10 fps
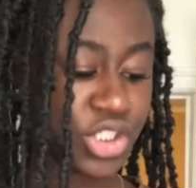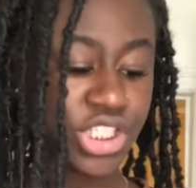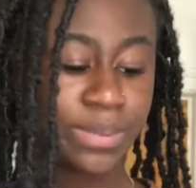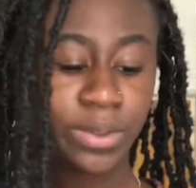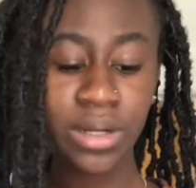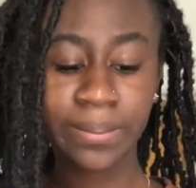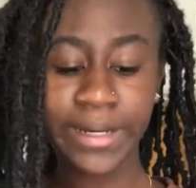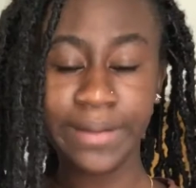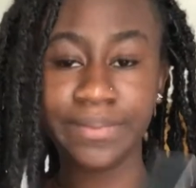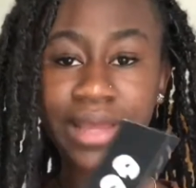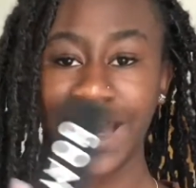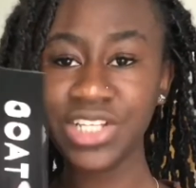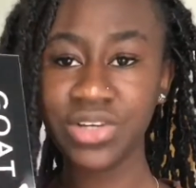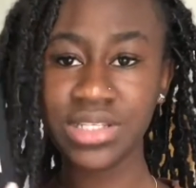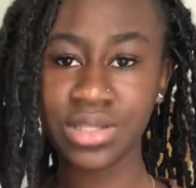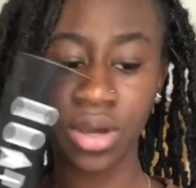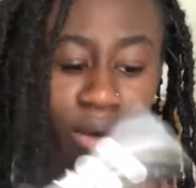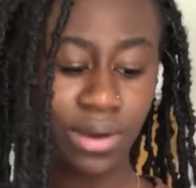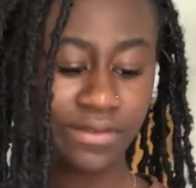cheaper, but I trust Go.